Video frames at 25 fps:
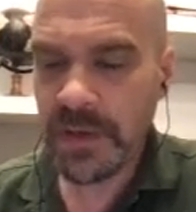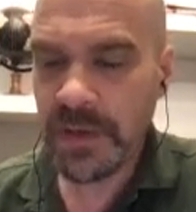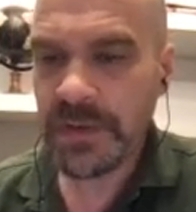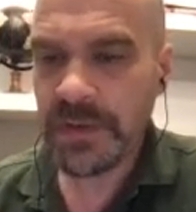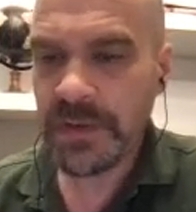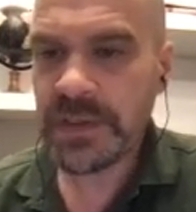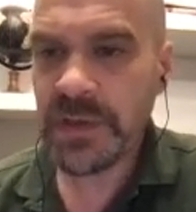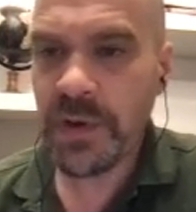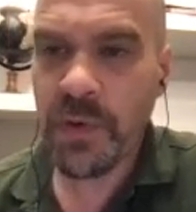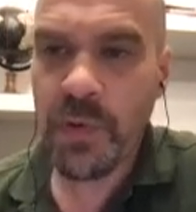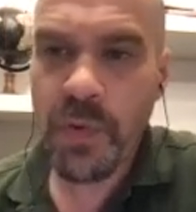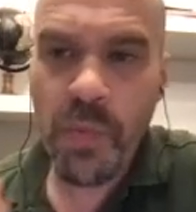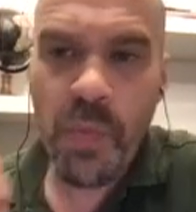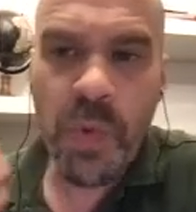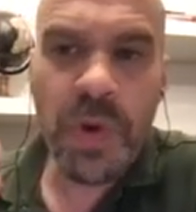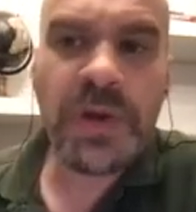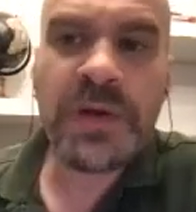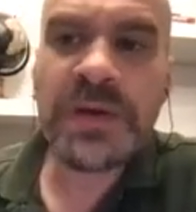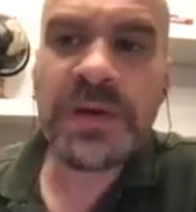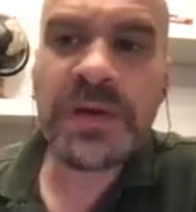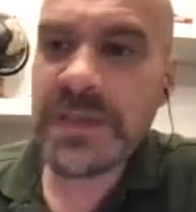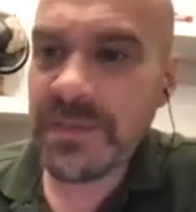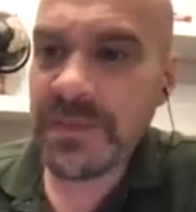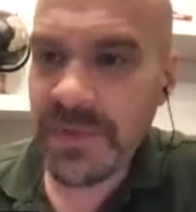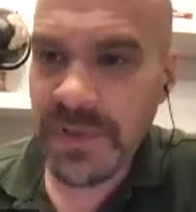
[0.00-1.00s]
So what
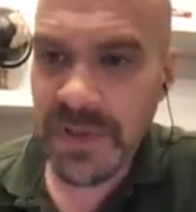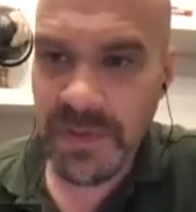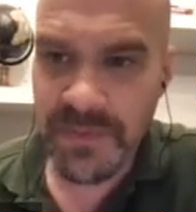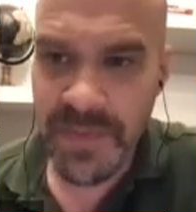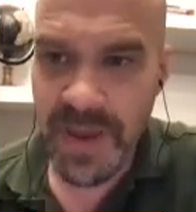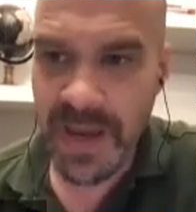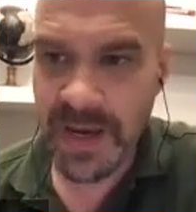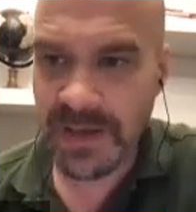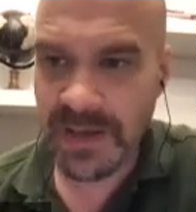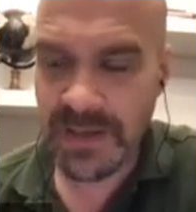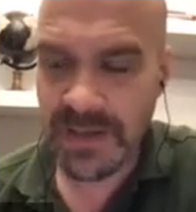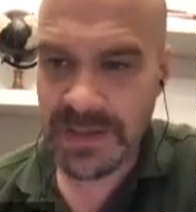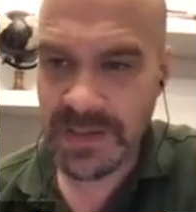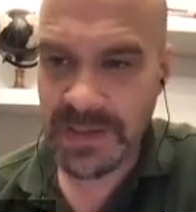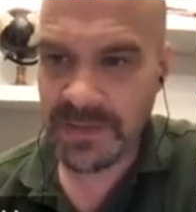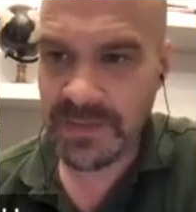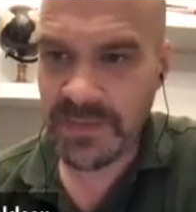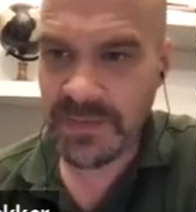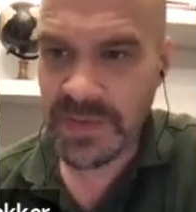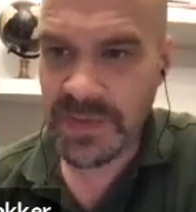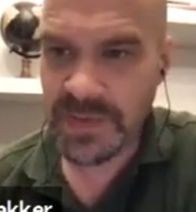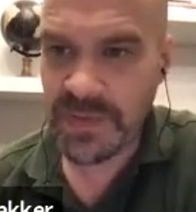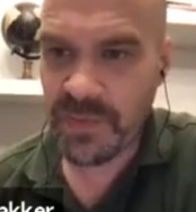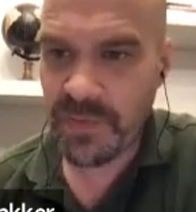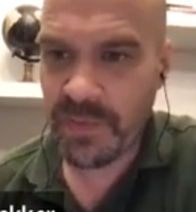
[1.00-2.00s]
are some of the
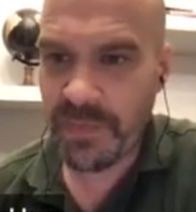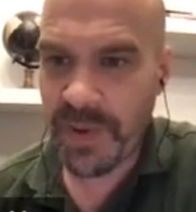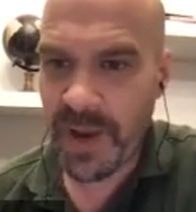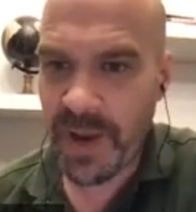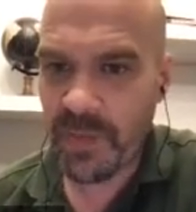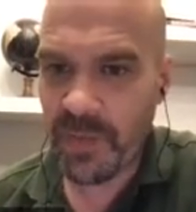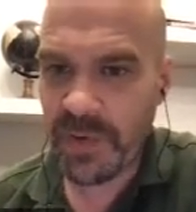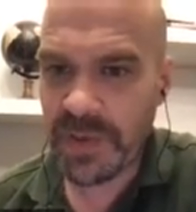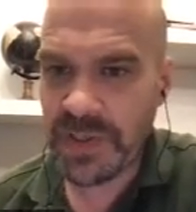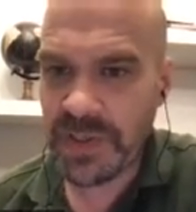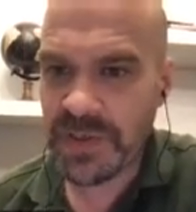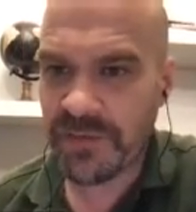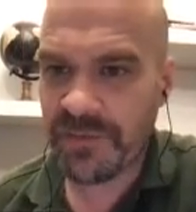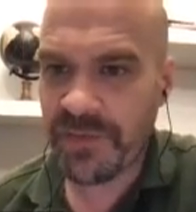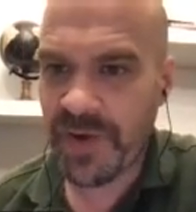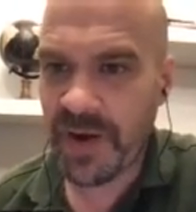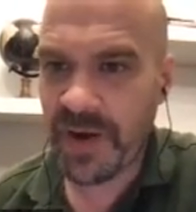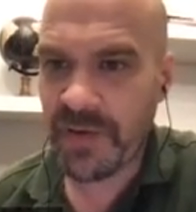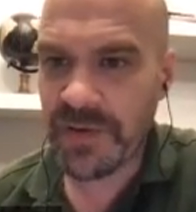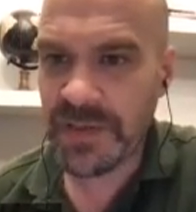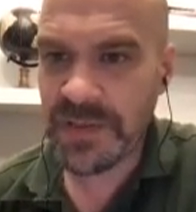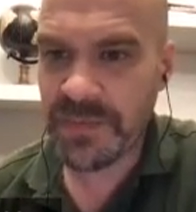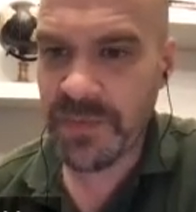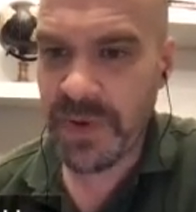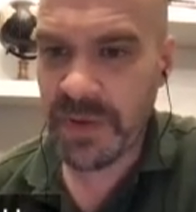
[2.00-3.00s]
mechanisms by which a
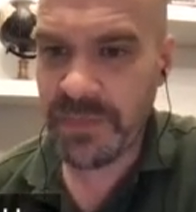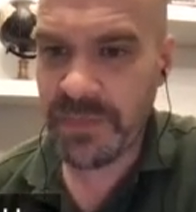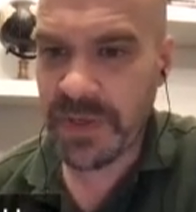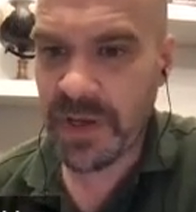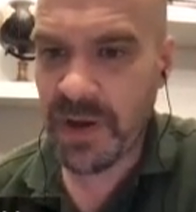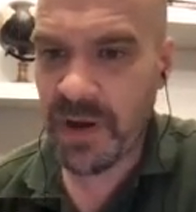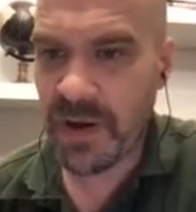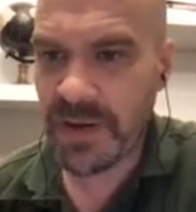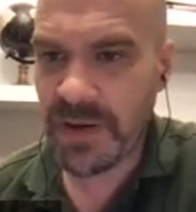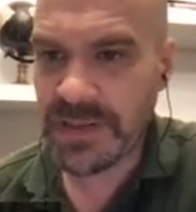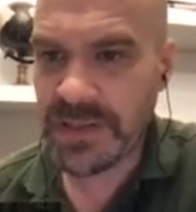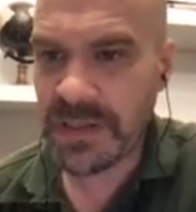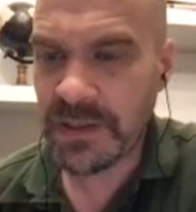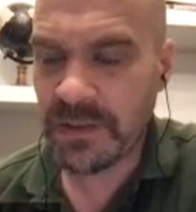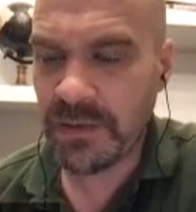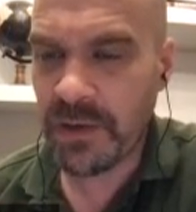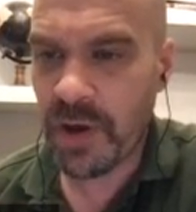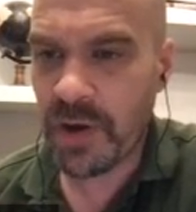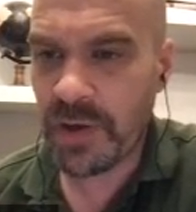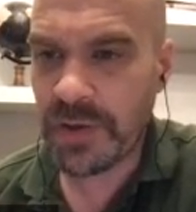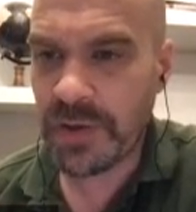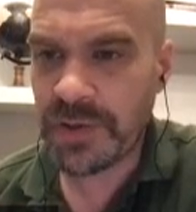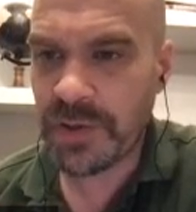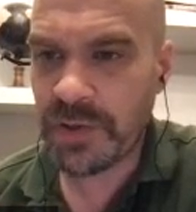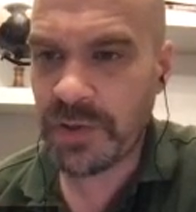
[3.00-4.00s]
virus might be causing
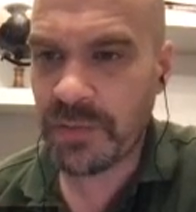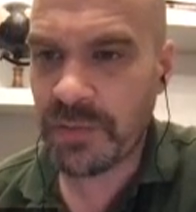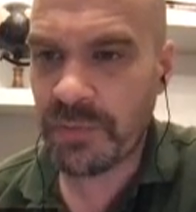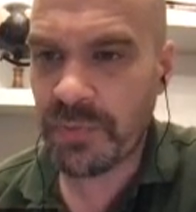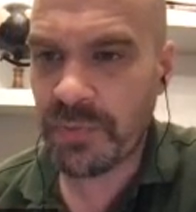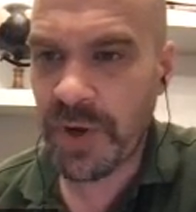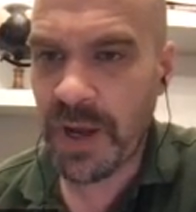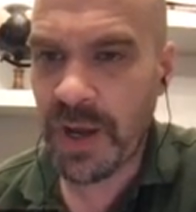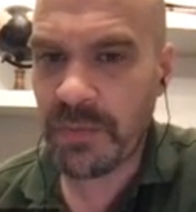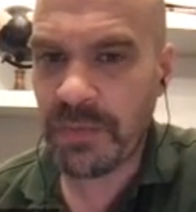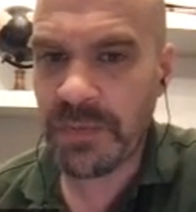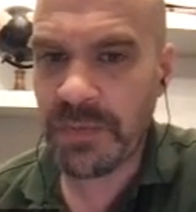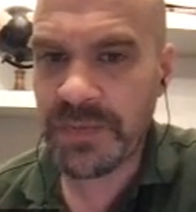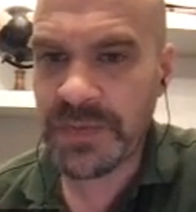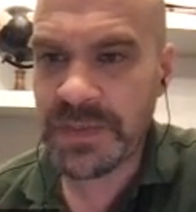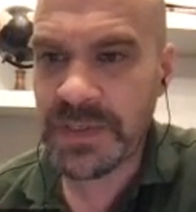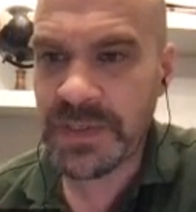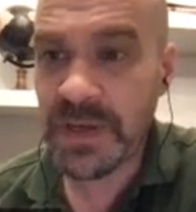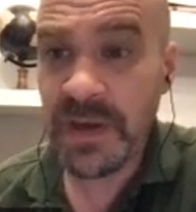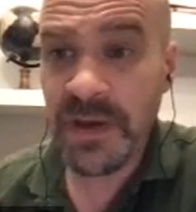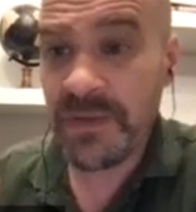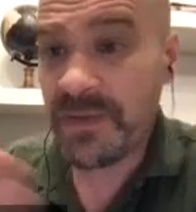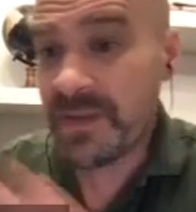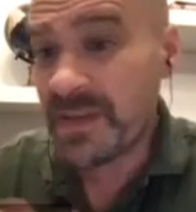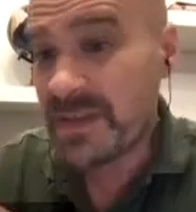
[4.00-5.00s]
long-term problems?
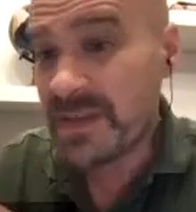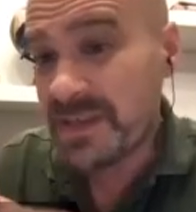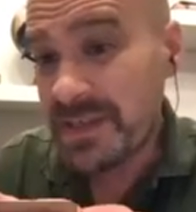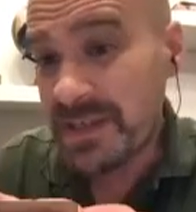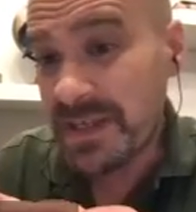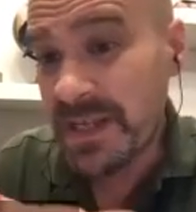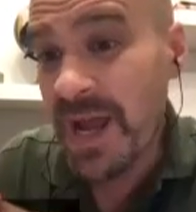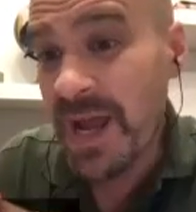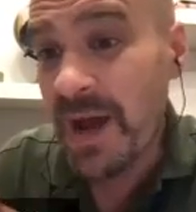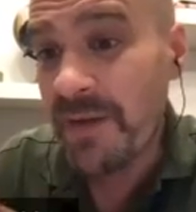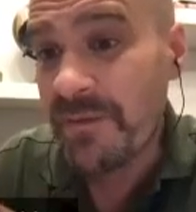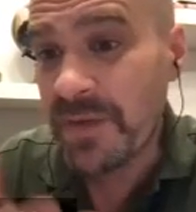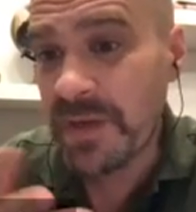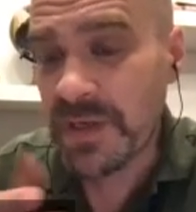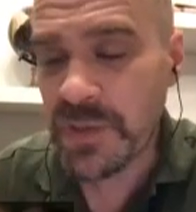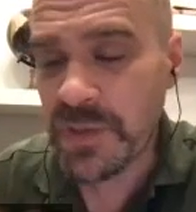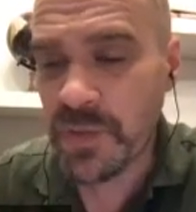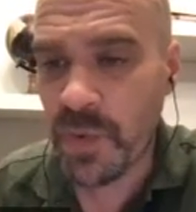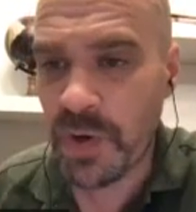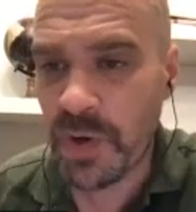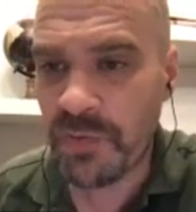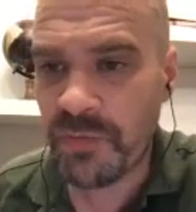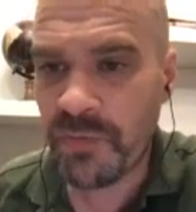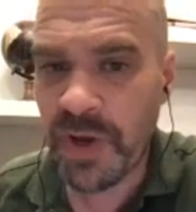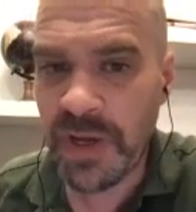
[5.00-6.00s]
This is an obvious
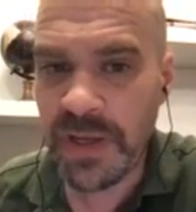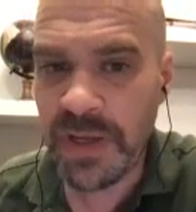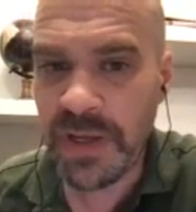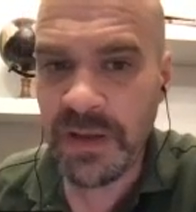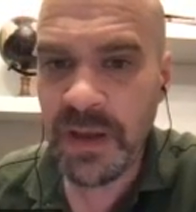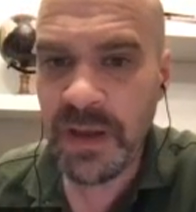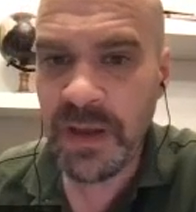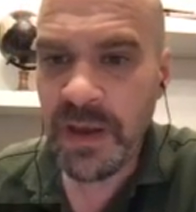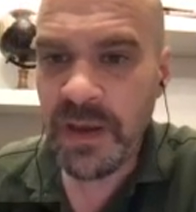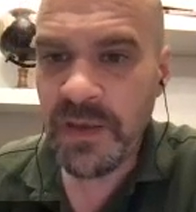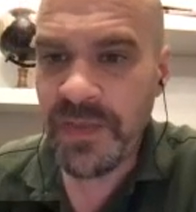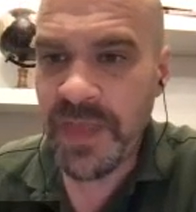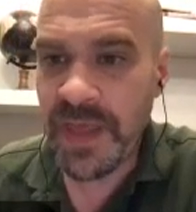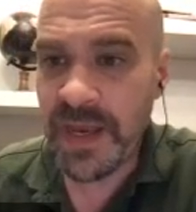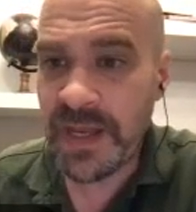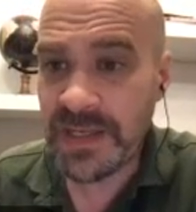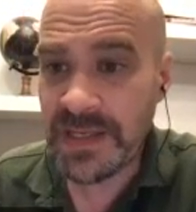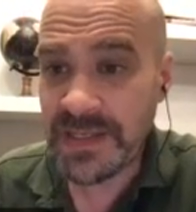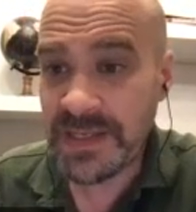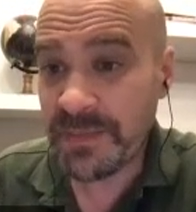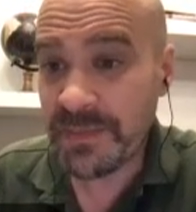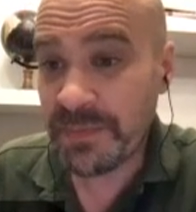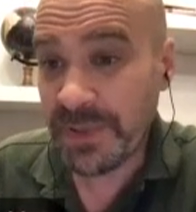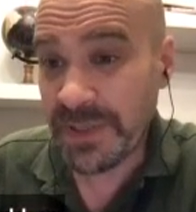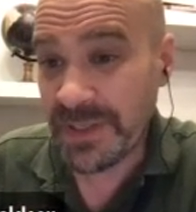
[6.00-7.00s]
one, right? That it
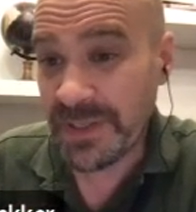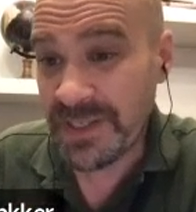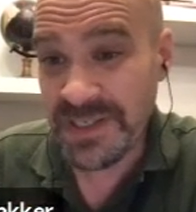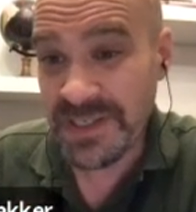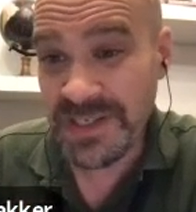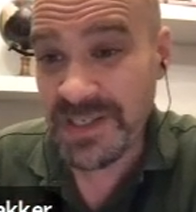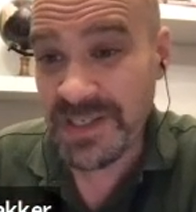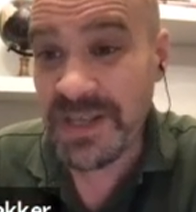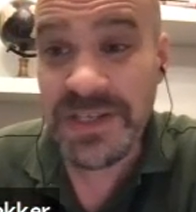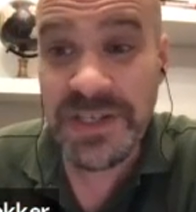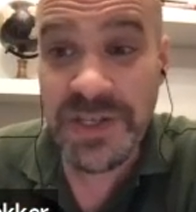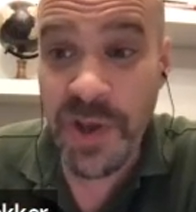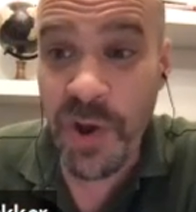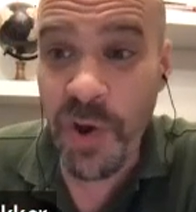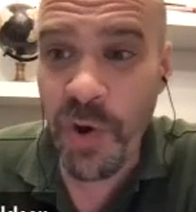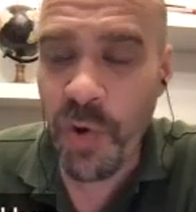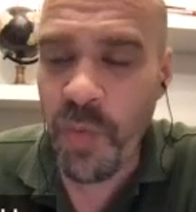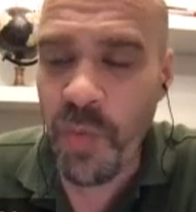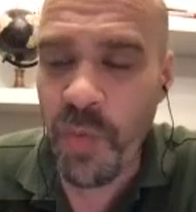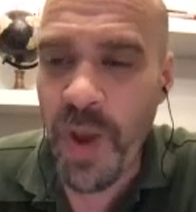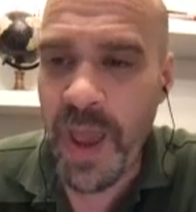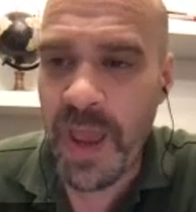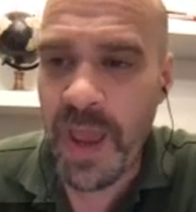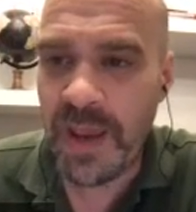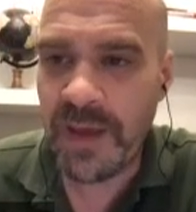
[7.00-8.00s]
simply just doesn't go
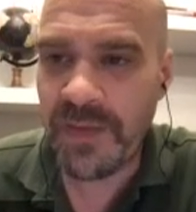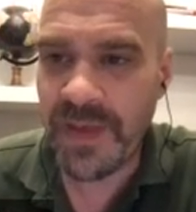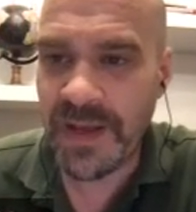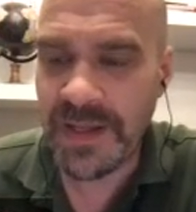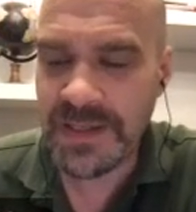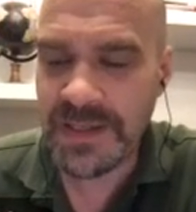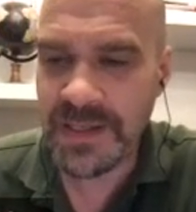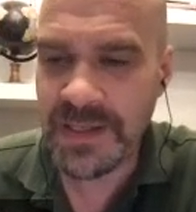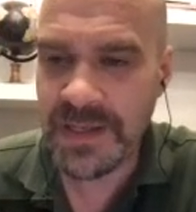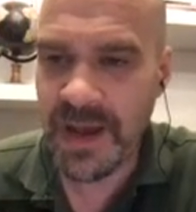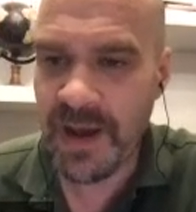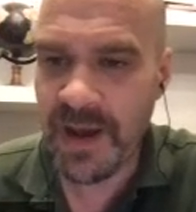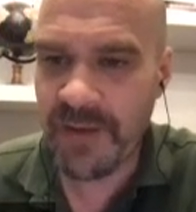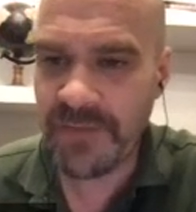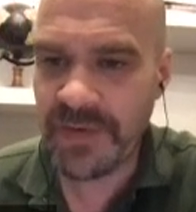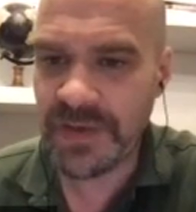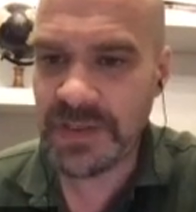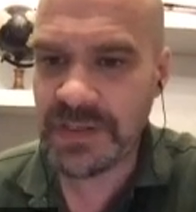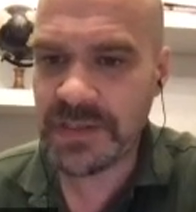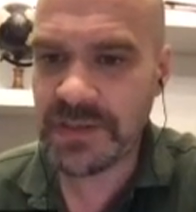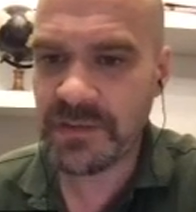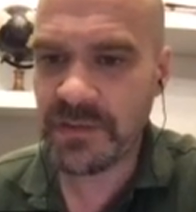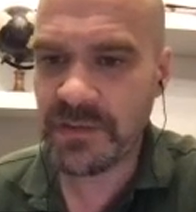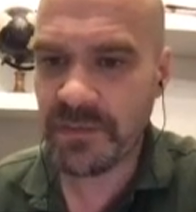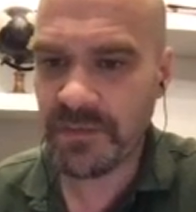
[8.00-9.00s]
away. That's an
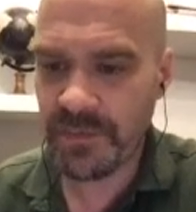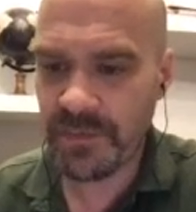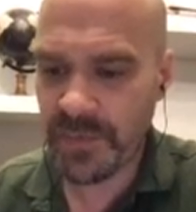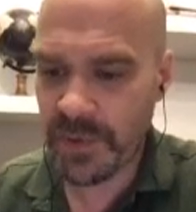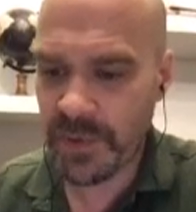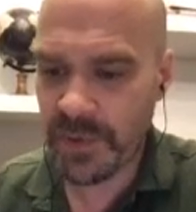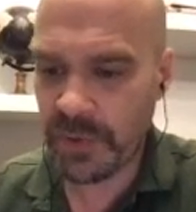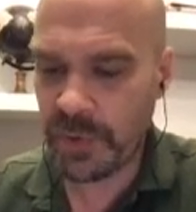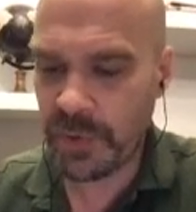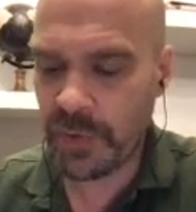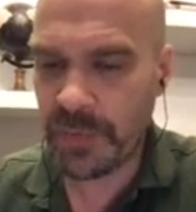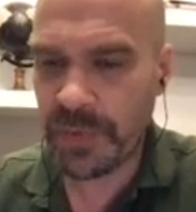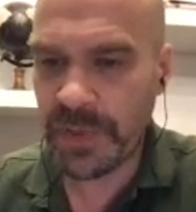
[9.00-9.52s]
obvious clue.